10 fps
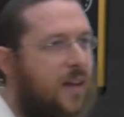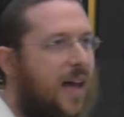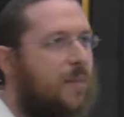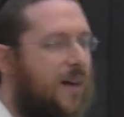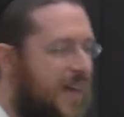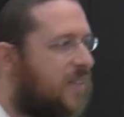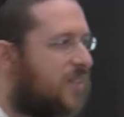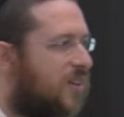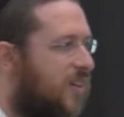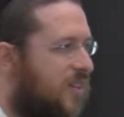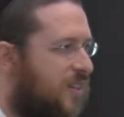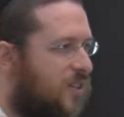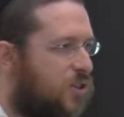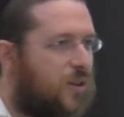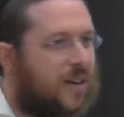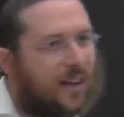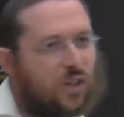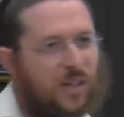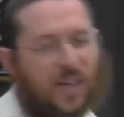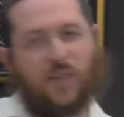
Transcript: And by exercising this, you can actually,